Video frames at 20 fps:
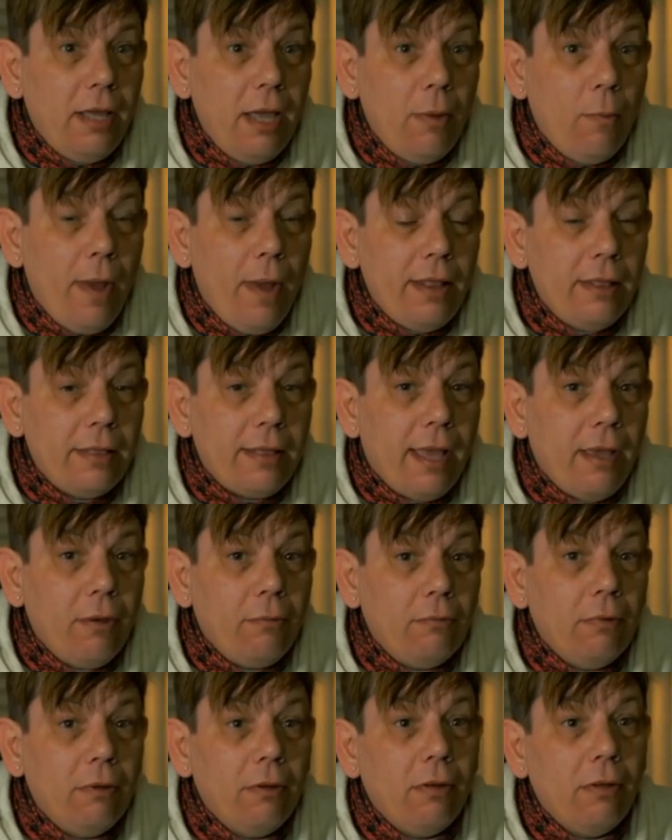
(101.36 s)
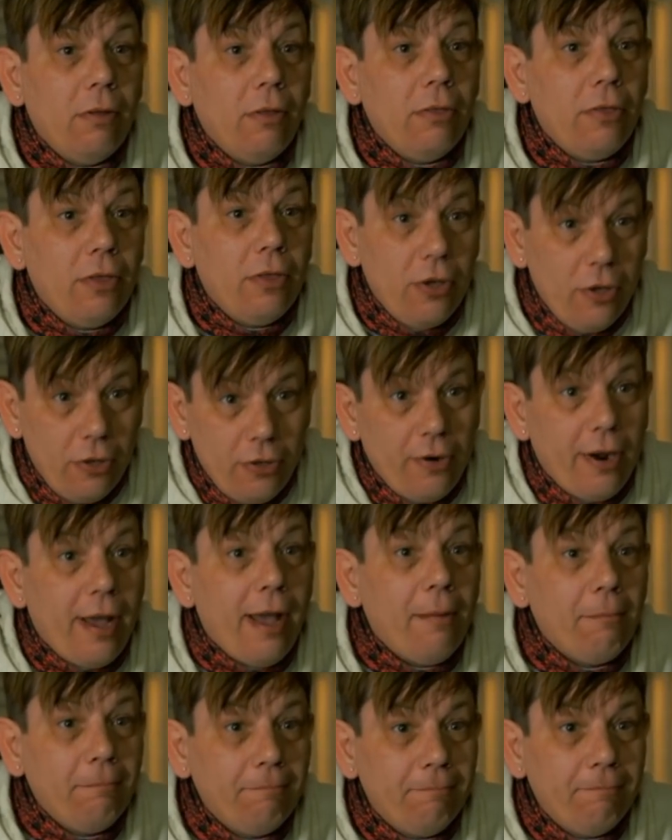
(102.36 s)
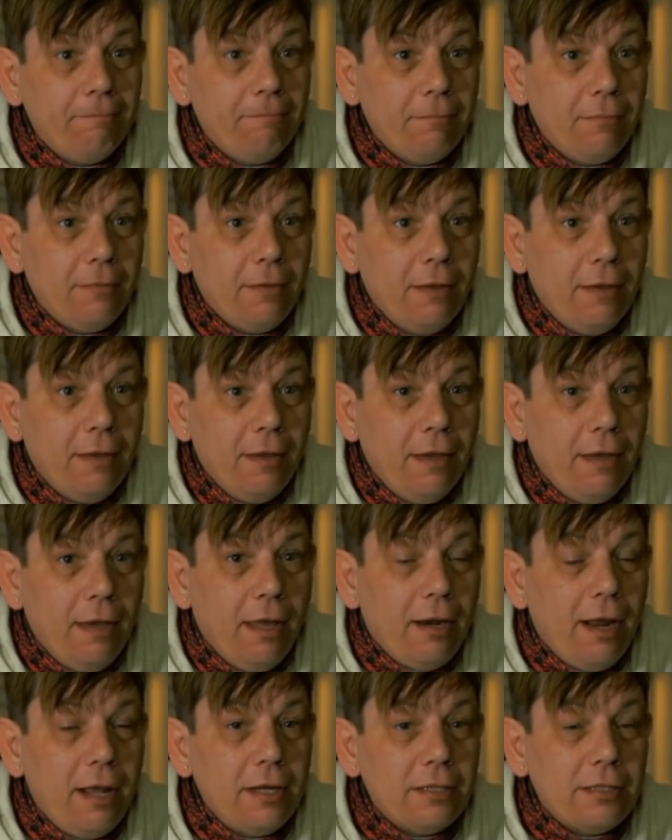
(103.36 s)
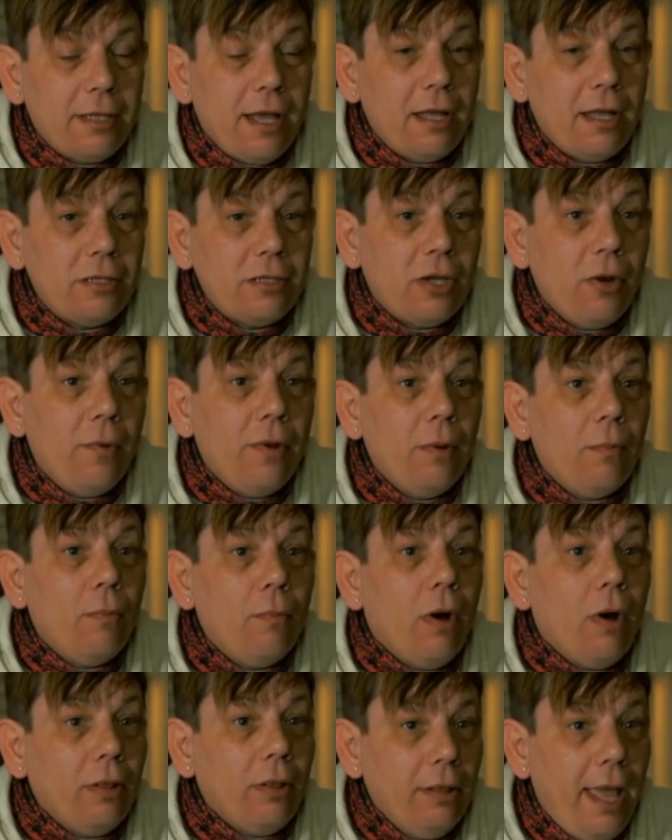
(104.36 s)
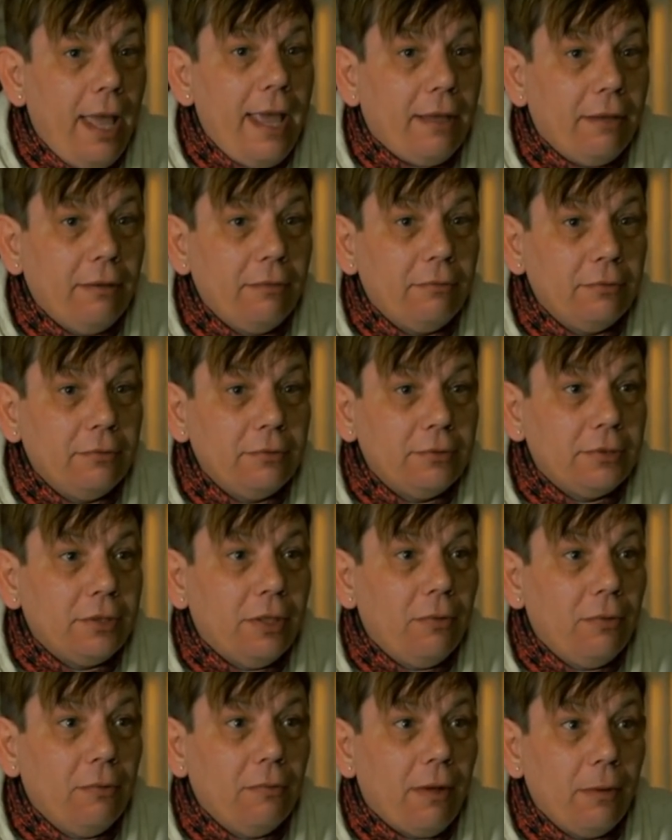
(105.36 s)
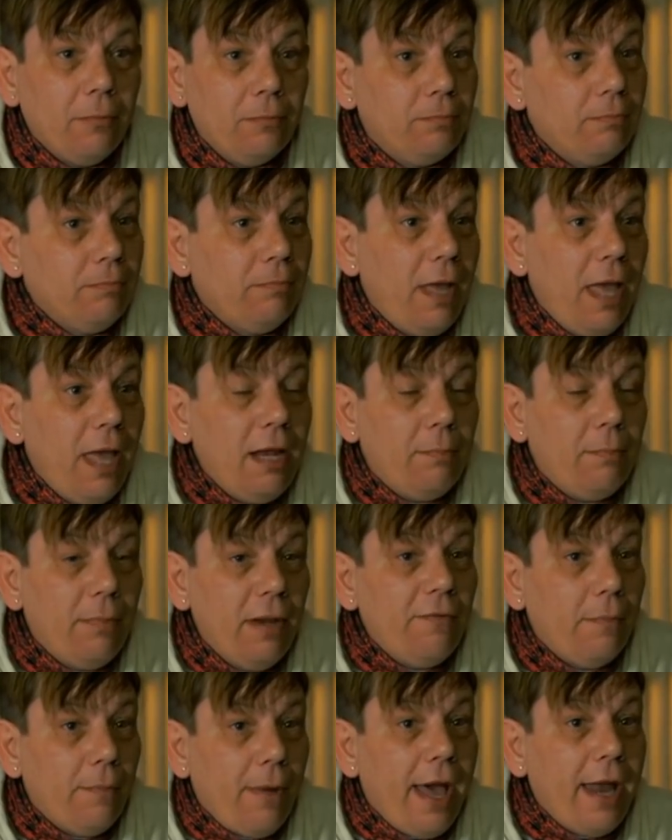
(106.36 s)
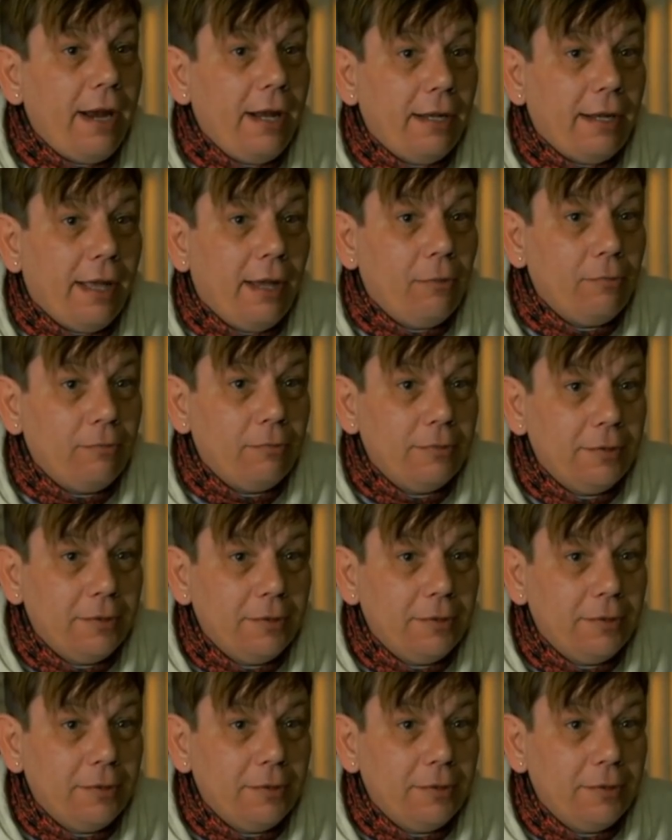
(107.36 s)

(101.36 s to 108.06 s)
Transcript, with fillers: it went down the other arm and then it started going up one leg. So I'm in a bit of a panic now.